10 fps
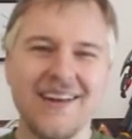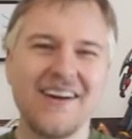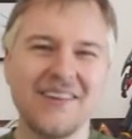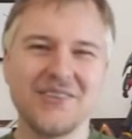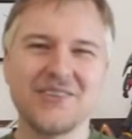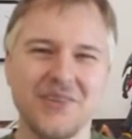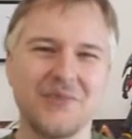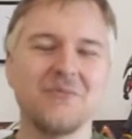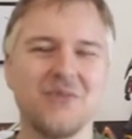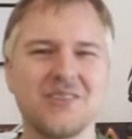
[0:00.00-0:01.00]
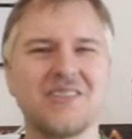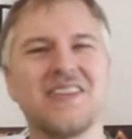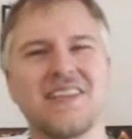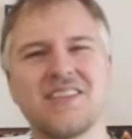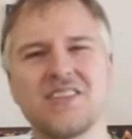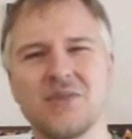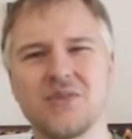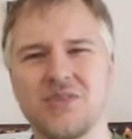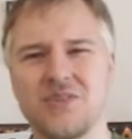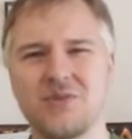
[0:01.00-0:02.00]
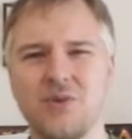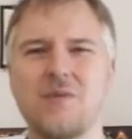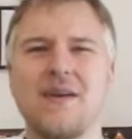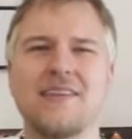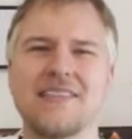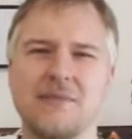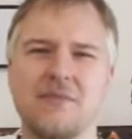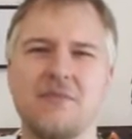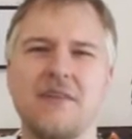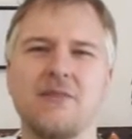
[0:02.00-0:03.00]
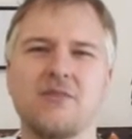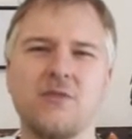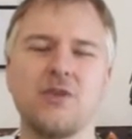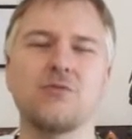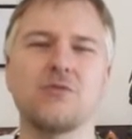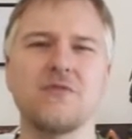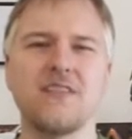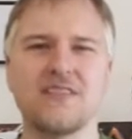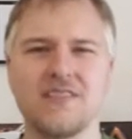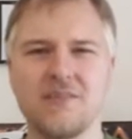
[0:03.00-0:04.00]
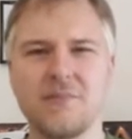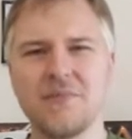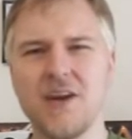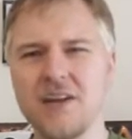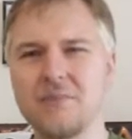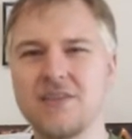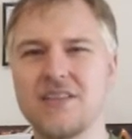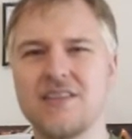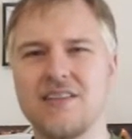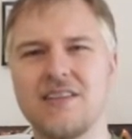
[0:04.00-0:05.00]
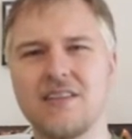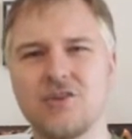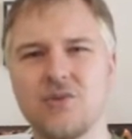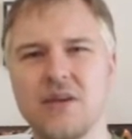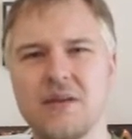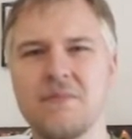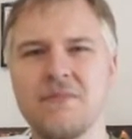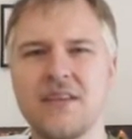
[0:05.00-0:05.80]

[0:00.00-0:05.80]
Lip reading: I also wanted an excuse to talk about some of the found footage movies that I particularly enjoy,